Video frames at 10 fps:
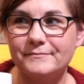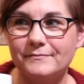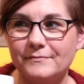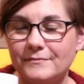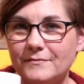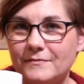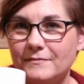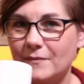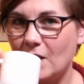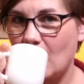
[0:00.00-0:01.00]

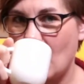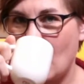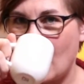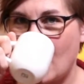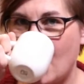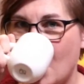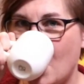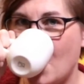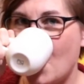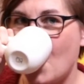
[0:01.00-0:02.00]

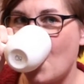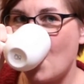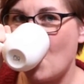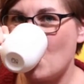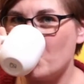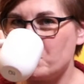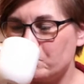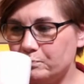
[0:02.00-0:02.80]
No one is speaking in this clip.